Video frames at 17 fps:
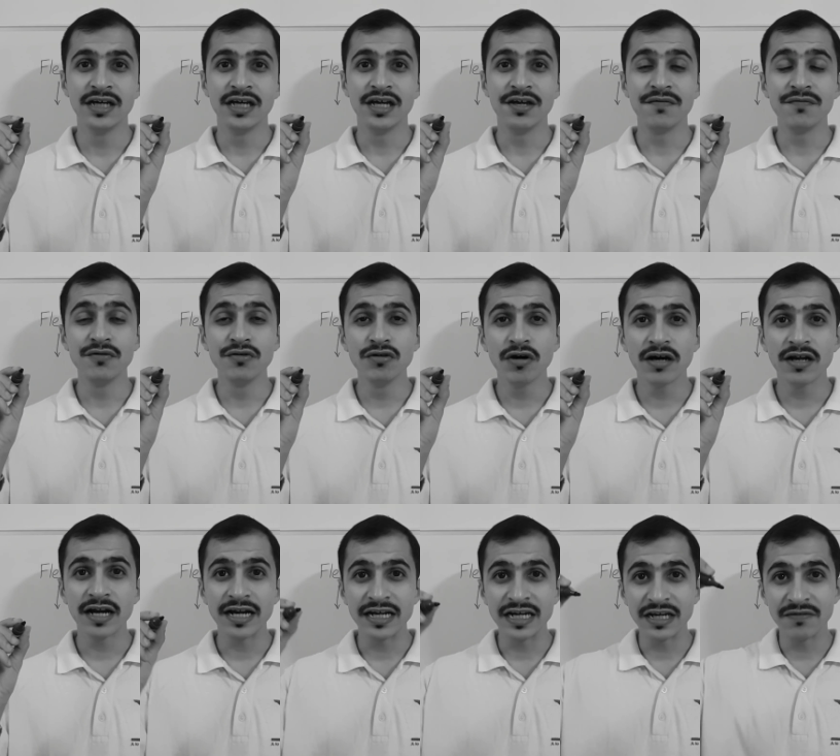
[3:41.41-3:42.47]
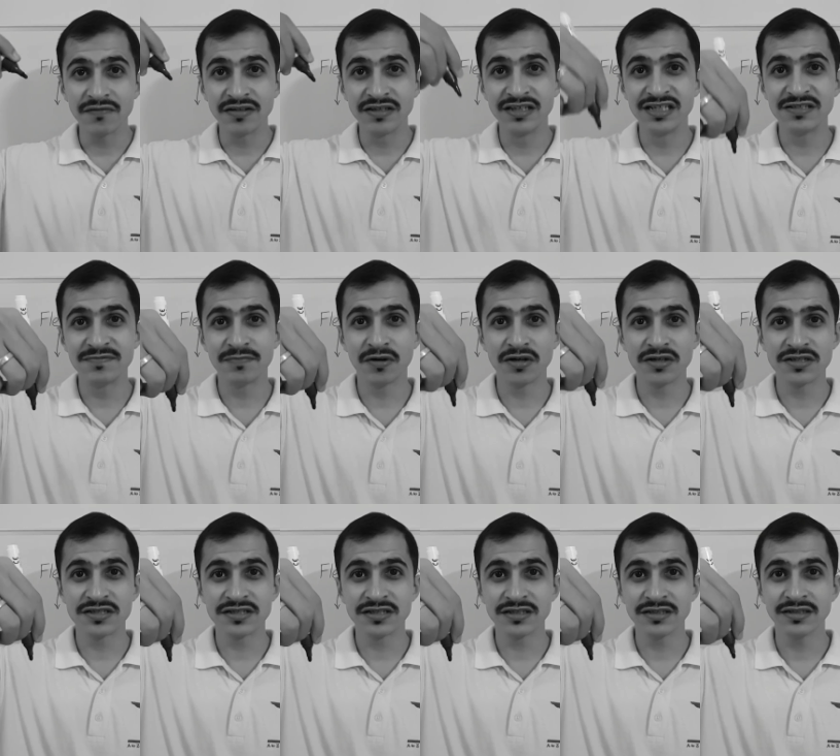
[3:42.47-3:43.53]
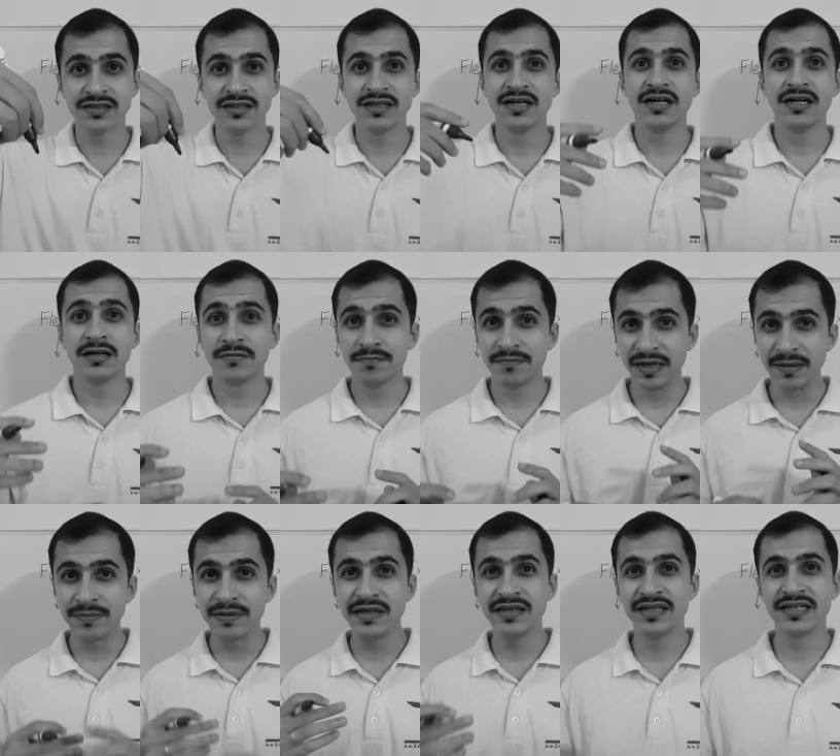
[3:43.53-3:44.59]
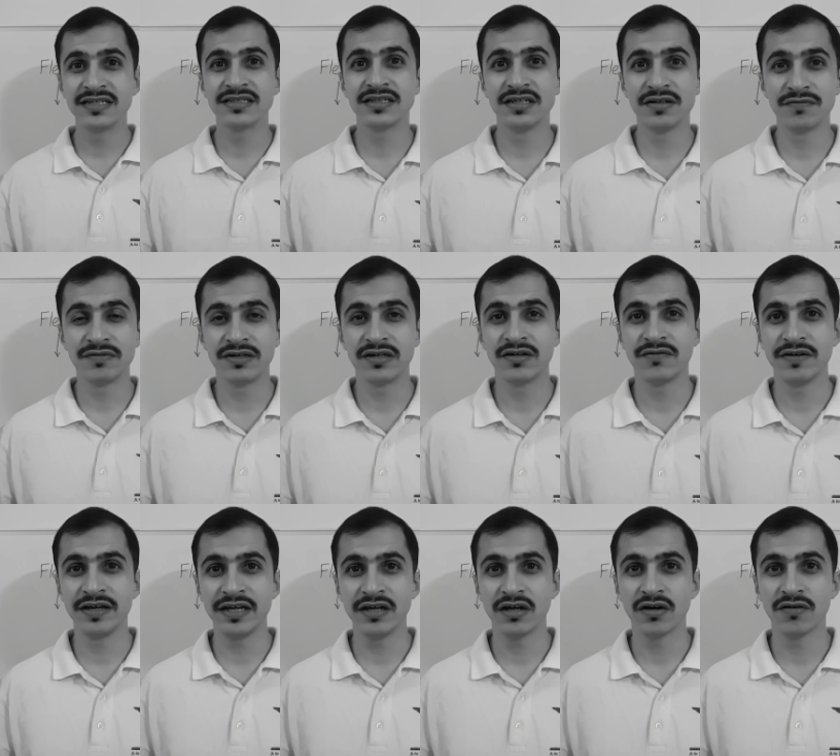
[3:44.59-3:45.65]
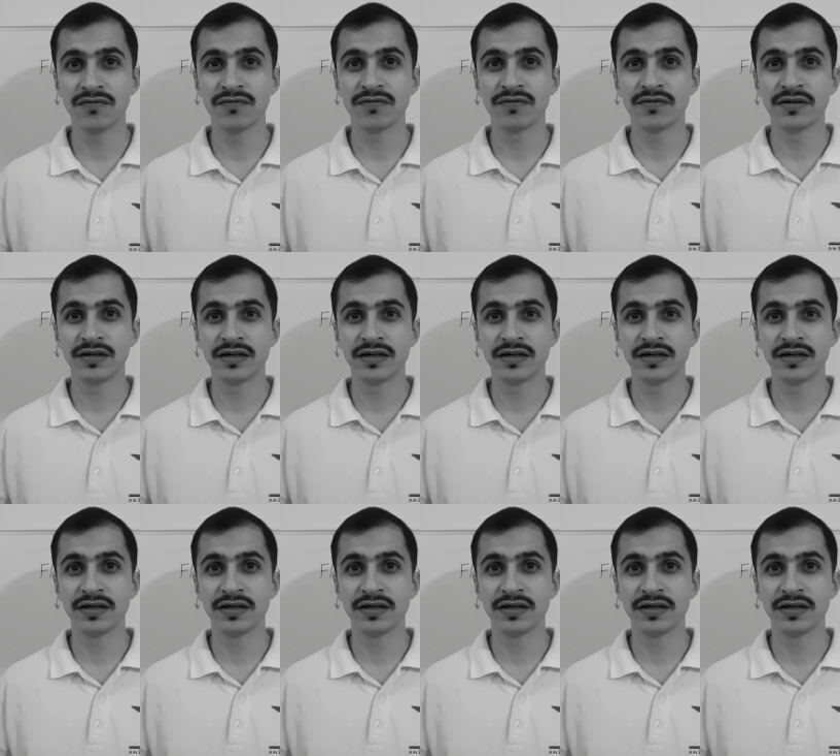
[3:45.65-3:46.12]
If you are writing with this posture, maybe there's a different way of